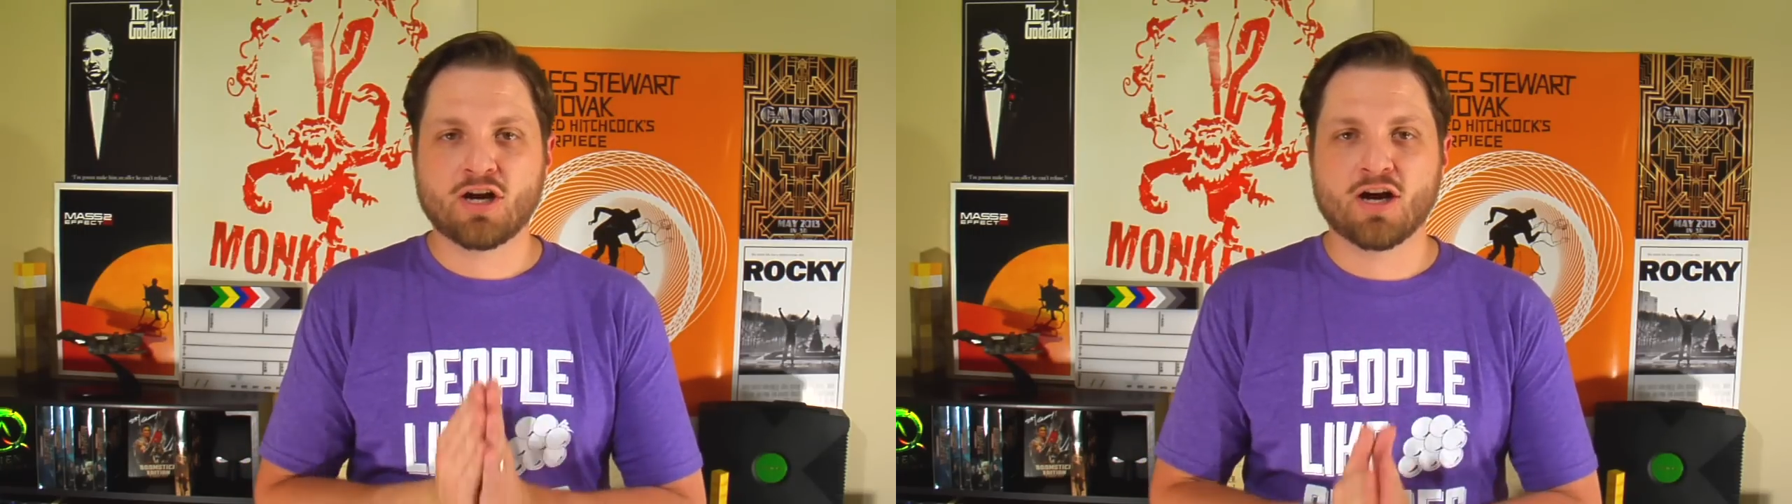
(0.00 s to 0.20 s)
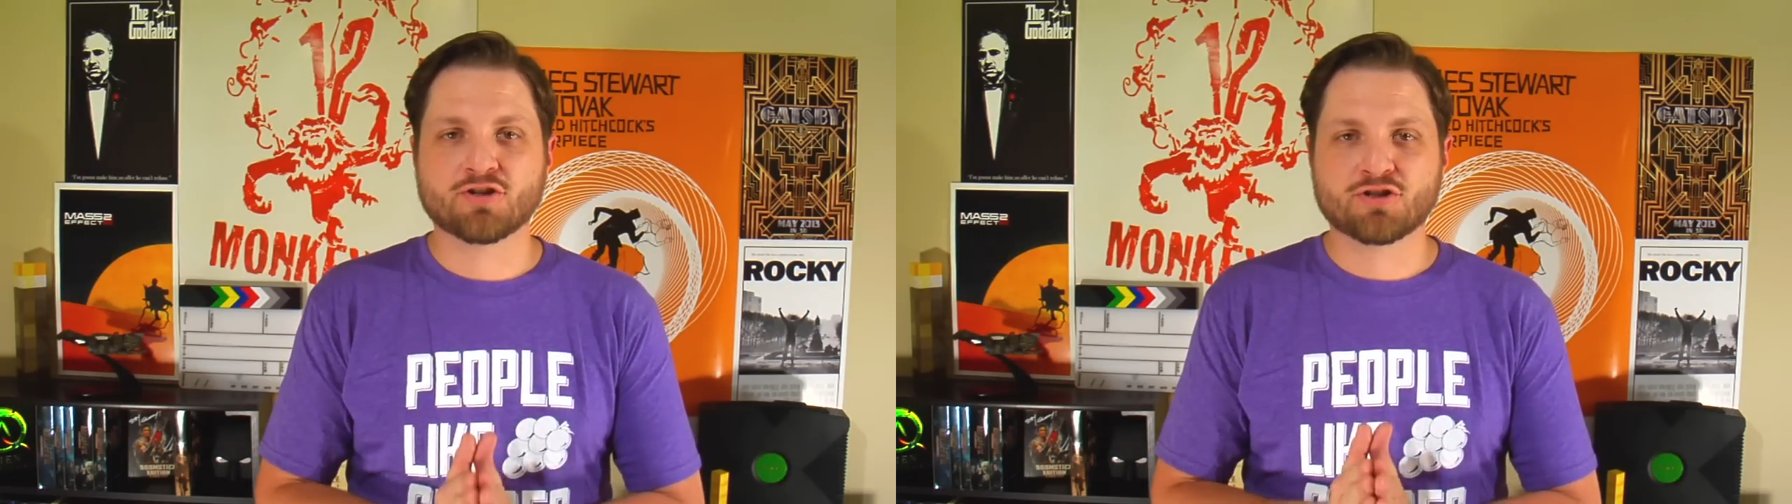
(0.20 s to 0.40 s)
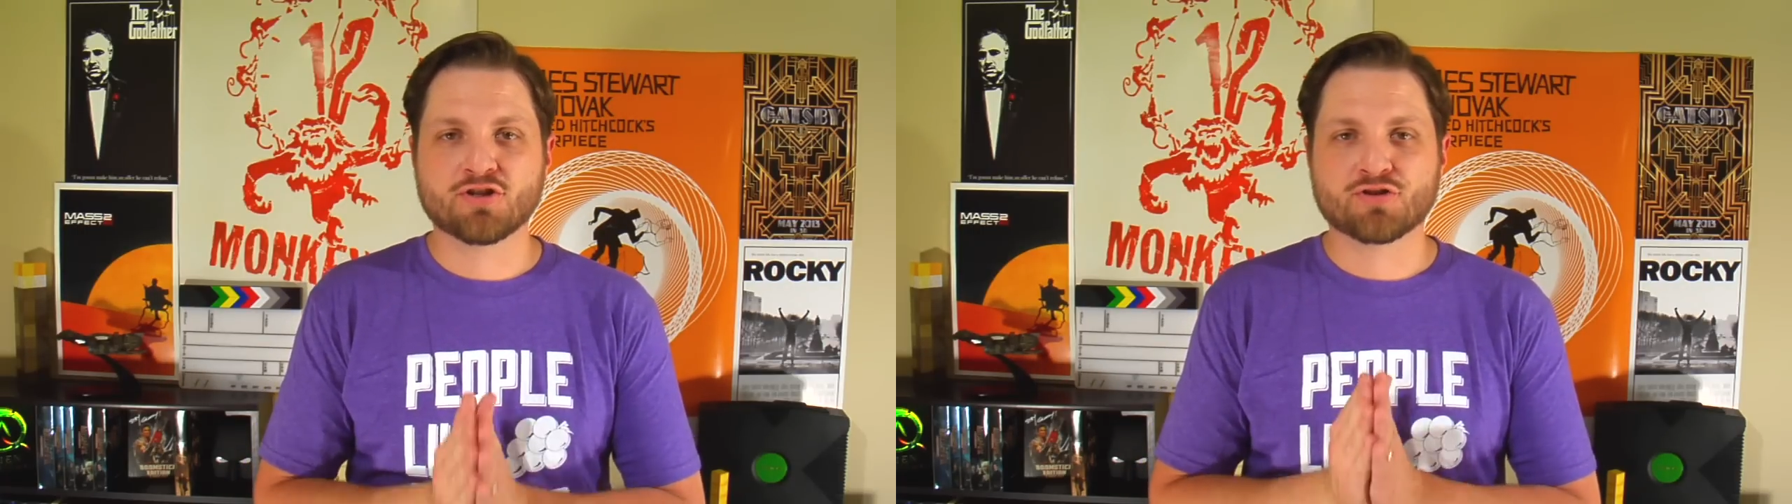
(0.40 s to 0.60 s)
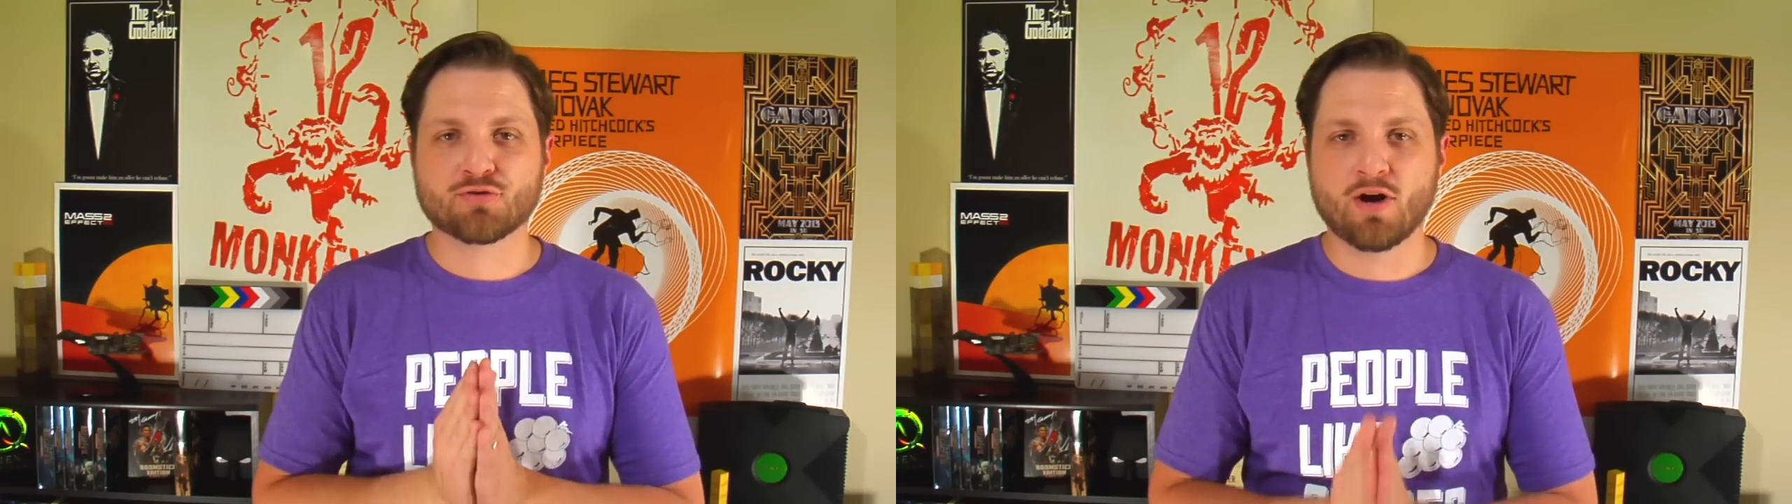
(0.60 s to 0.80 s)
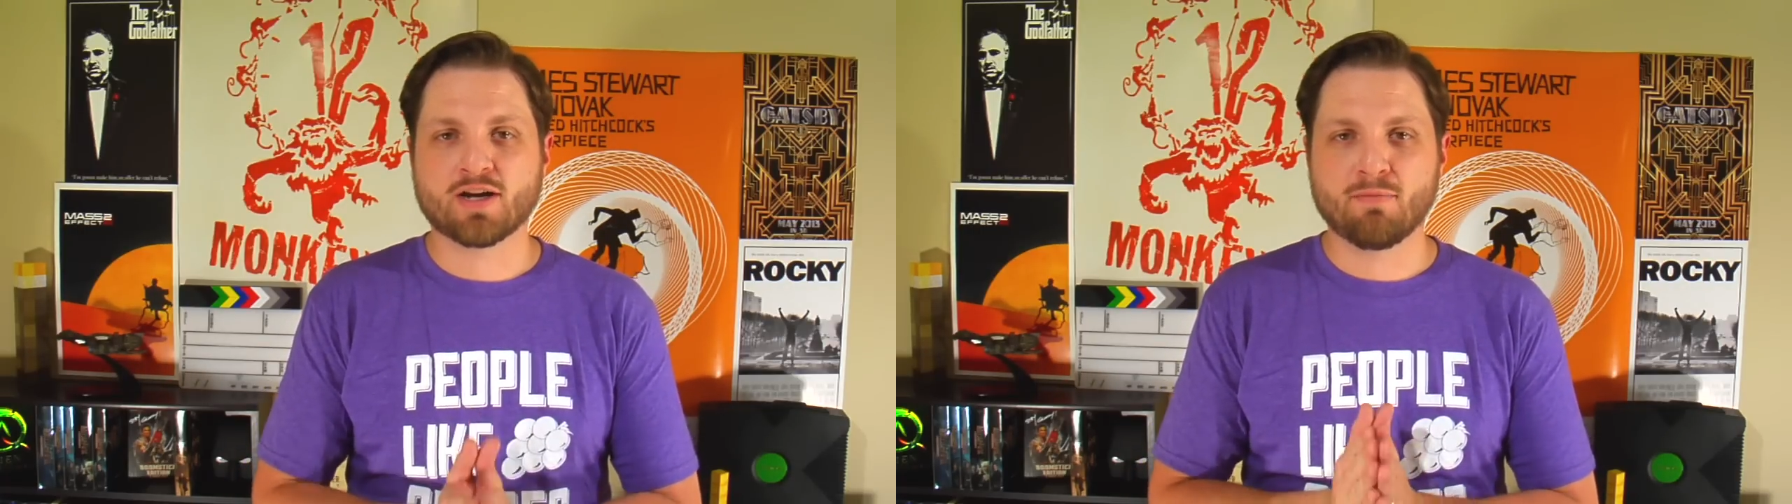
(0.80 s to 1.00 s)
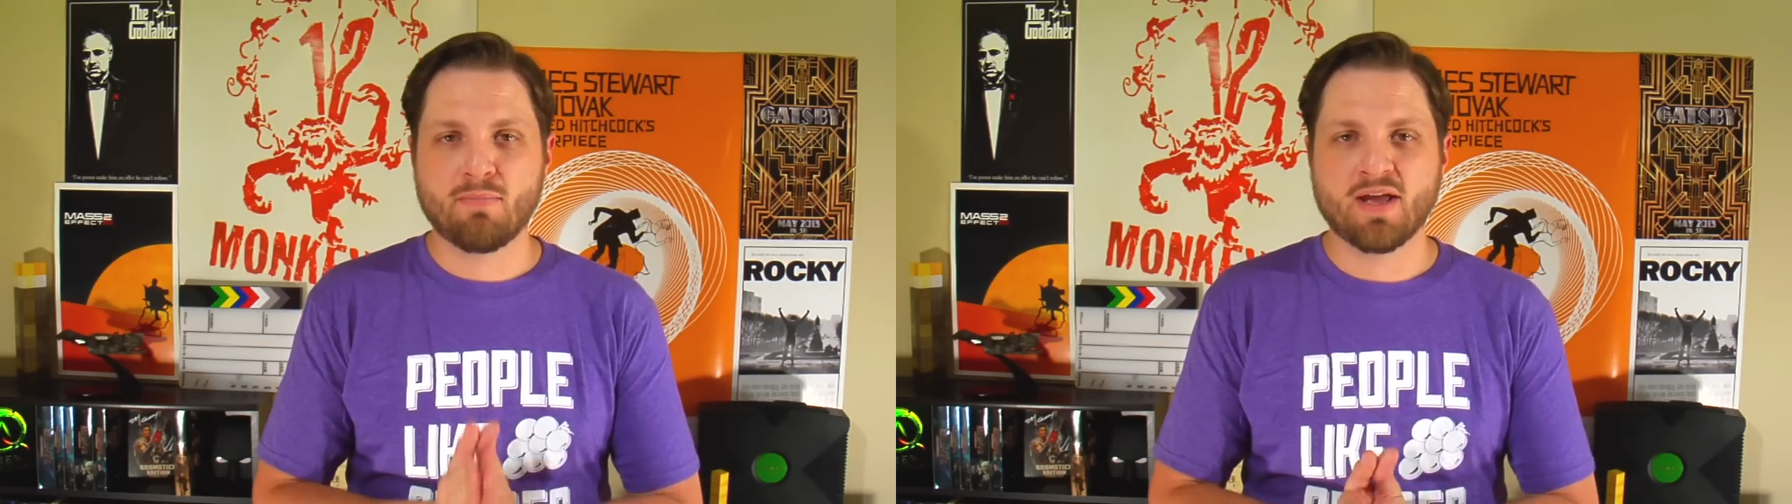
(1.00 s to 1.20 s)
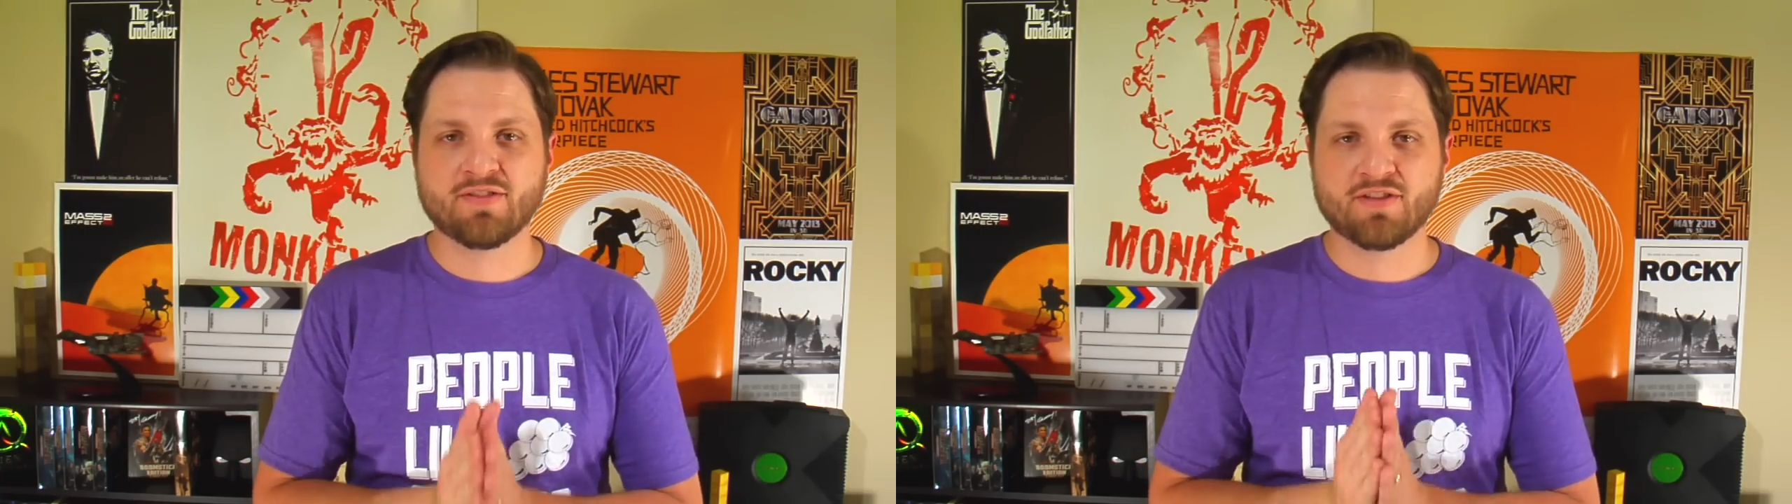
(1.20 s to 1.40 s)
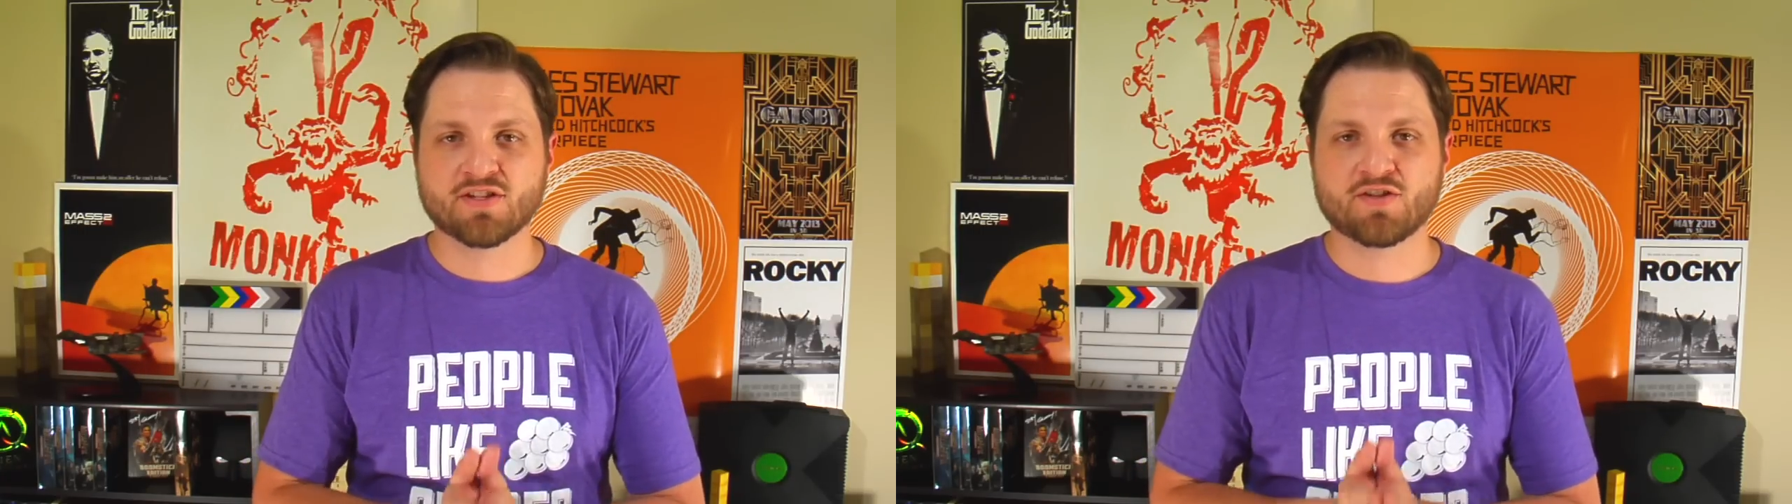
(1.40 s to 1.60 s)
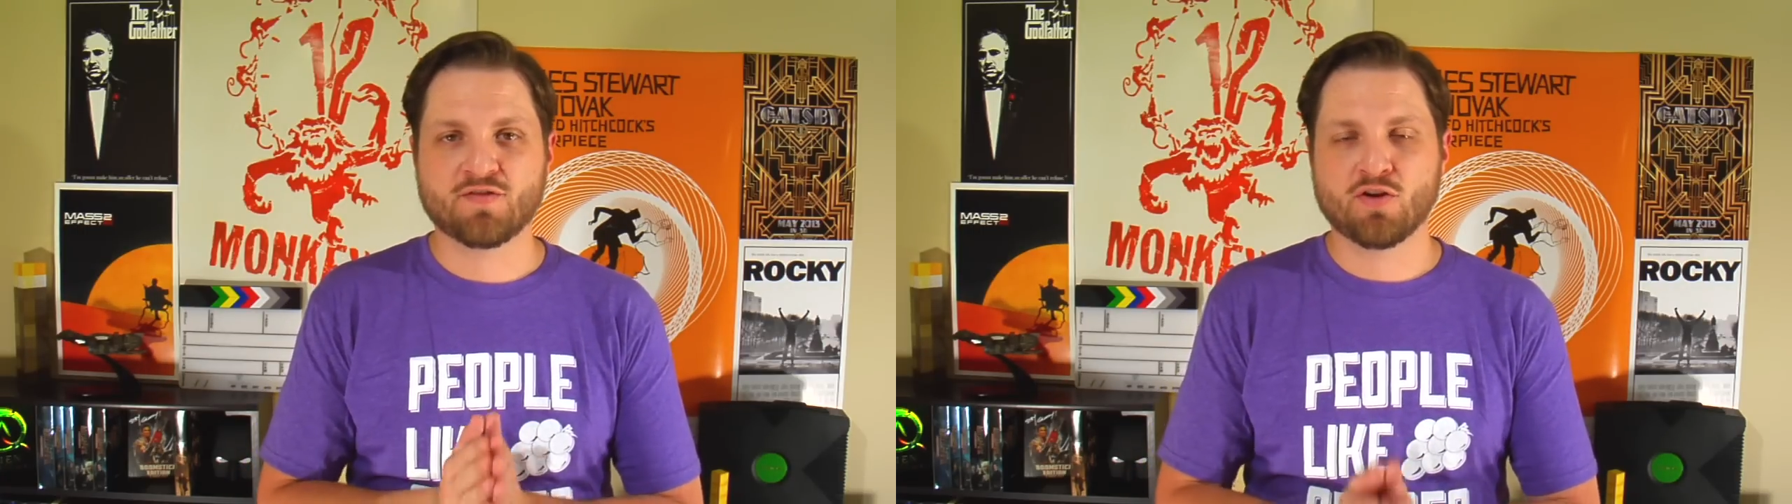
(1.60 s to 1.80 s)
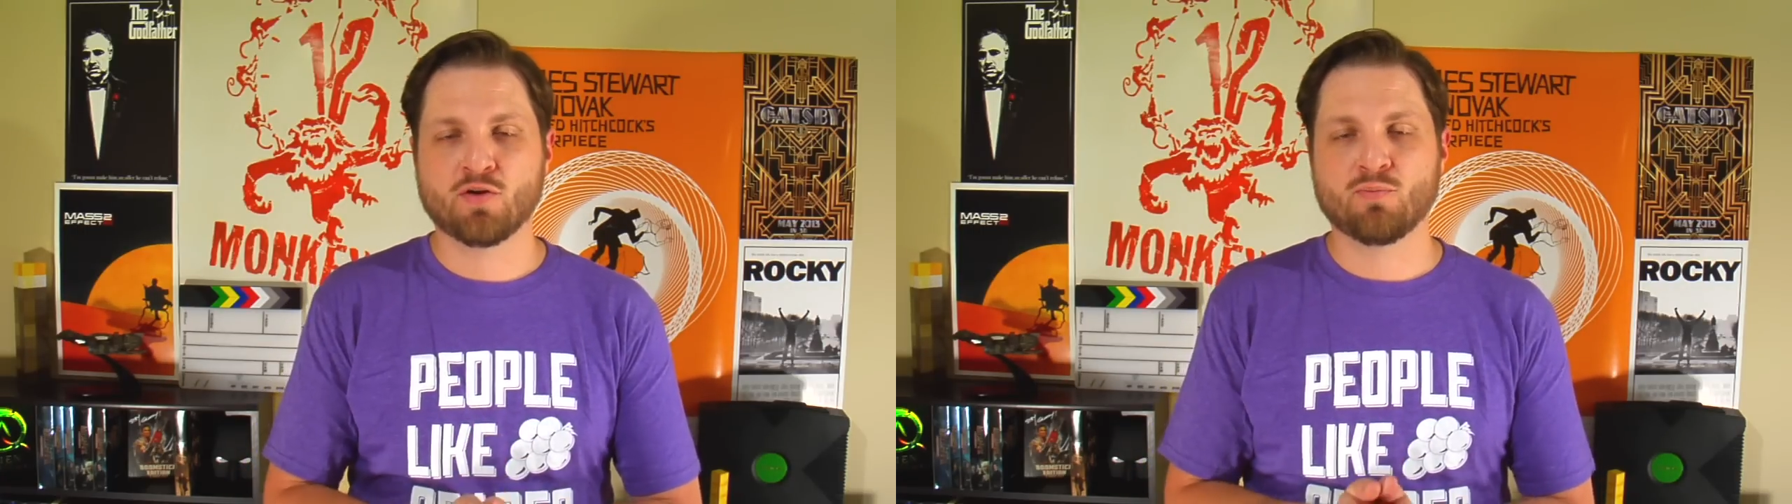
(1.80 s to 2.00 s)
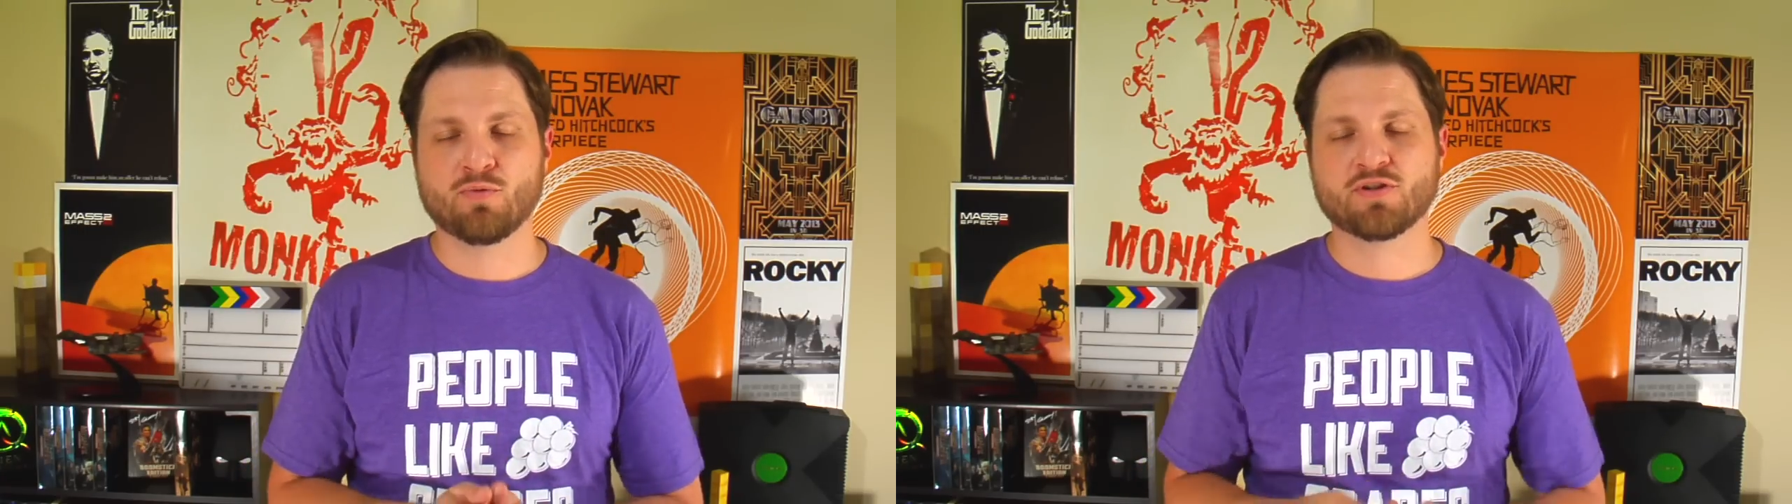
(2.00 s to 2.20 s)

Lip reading: conscience recommend this film,